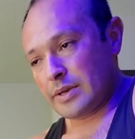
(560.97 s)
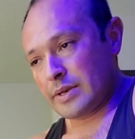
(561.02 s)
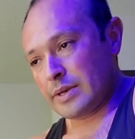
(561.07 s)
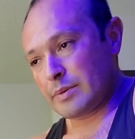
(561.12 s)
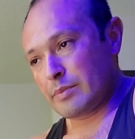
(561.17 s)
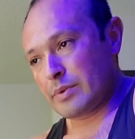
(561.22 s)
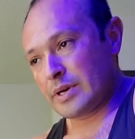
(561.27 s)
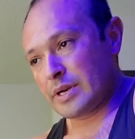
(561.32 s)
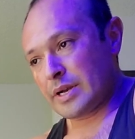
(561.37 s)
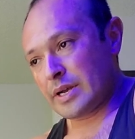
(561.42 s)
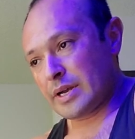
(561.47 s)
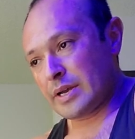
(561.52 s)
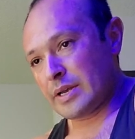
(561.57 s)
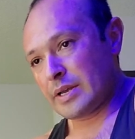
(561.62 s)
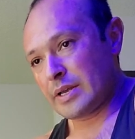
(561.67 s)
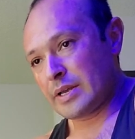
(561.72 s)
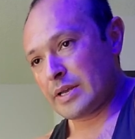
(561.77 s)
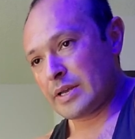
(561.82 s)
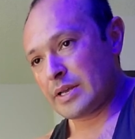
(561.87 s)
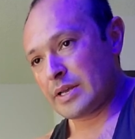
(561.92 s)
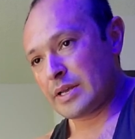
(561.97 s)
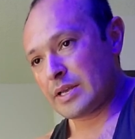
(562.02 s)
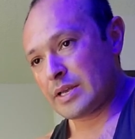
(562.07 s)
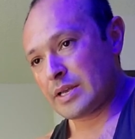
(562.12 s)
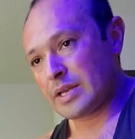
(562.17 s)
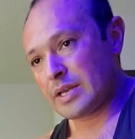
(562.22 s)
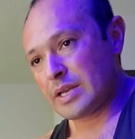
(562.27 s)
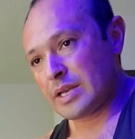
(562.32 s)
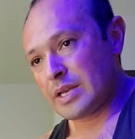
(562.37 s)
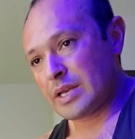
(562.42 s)
but
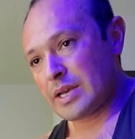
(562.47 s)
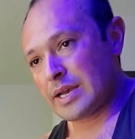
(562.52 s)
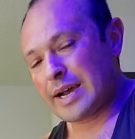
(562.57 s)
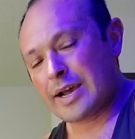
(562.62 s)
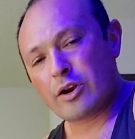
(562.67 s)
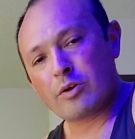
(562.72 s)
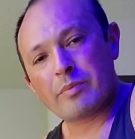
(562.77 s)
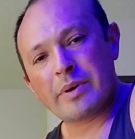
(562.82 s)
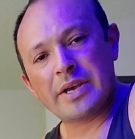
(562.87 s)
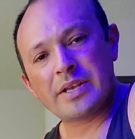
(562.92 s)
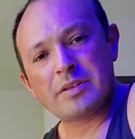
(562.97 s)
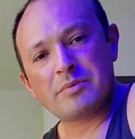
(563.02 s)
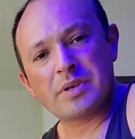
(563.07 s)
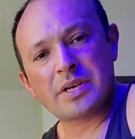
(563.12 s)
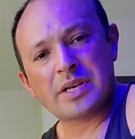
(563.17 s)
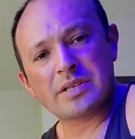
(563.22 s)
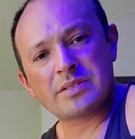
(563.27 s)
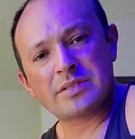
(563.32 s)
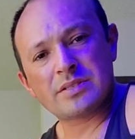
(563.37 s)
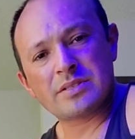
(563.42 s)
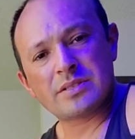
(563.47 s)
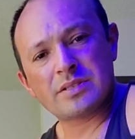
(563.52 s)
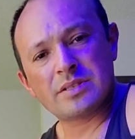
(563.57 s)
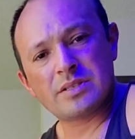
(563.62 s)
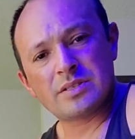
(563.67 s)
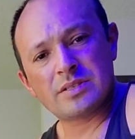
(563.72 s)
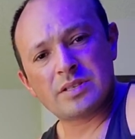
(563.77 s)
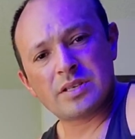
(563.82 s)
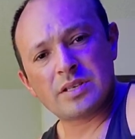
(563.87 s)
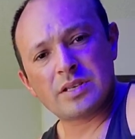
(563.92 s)
I don't mind because it's the
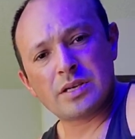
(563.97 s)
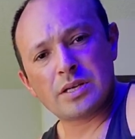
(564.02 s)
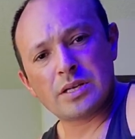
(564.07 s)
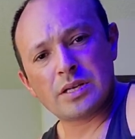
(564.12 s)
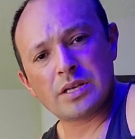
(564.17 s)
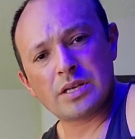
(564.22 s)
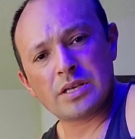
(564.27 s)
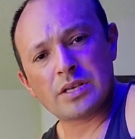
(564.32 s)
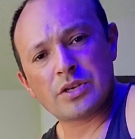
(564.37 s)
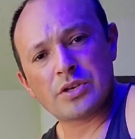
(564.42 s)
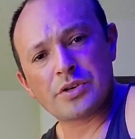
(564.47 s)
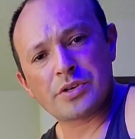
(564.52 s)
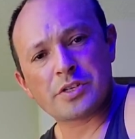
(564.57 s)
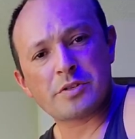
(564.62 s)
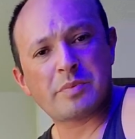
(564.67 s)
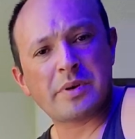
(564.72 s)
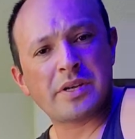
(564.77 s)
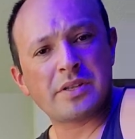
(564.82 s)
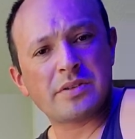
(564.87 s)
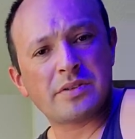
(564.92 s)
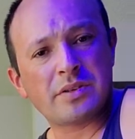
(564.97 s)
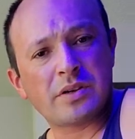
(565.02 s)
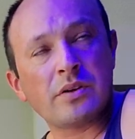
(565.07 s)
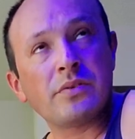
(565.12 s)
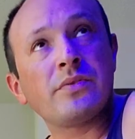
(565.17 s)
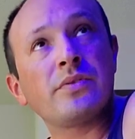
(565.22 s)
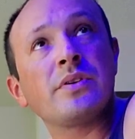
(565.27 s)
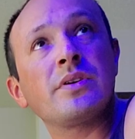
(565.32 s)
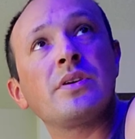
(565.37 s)
sea and it cures by itself.